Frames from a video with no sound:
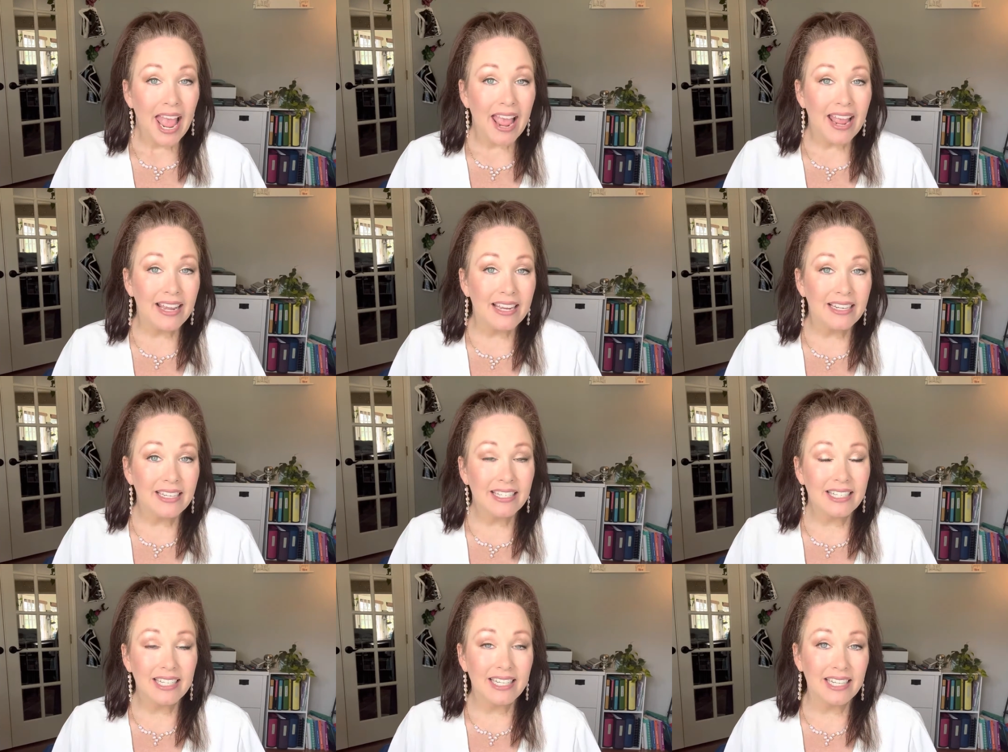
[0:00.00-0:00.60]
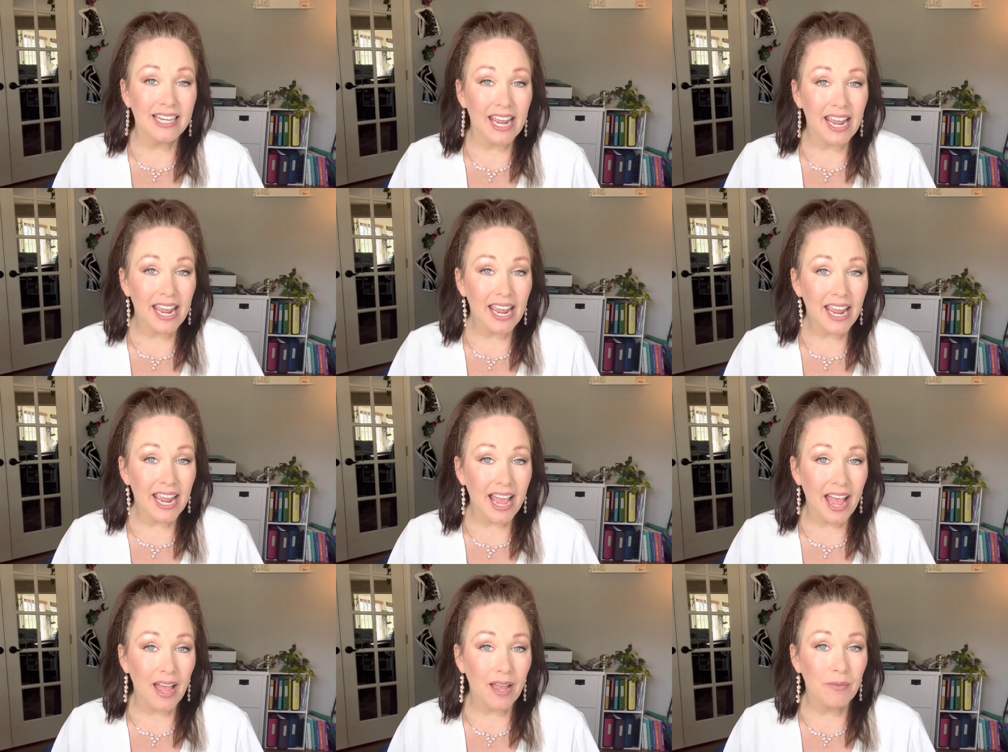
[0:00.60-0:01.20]
and
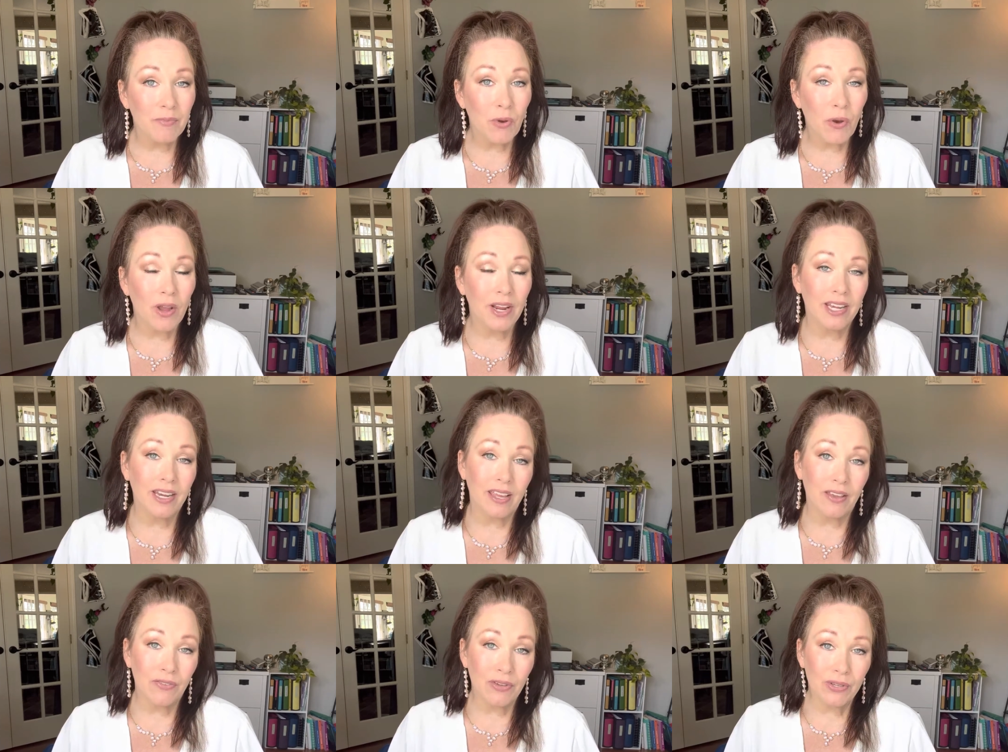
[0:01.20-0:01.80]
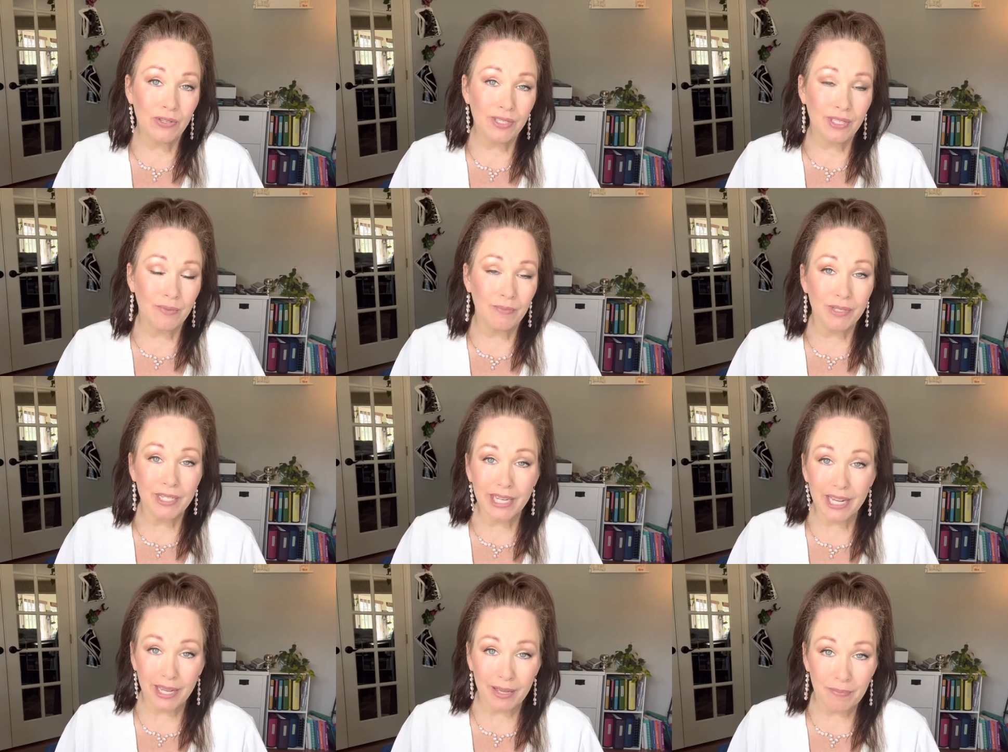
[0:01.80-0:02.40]
today I'm going to give you
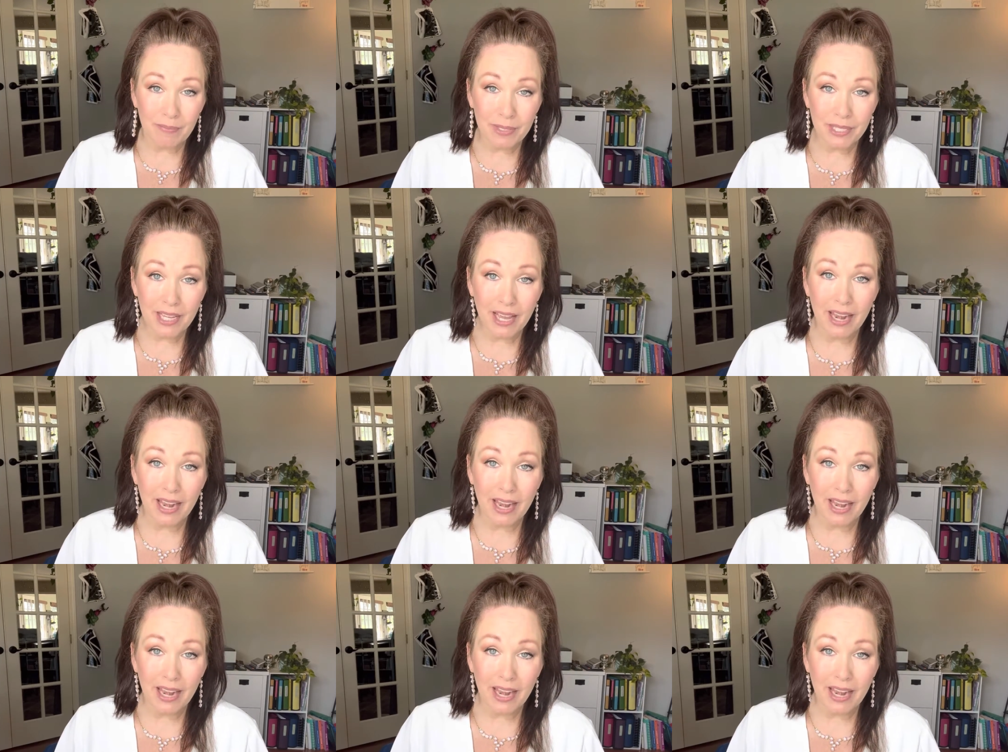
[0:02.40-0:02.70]
some tips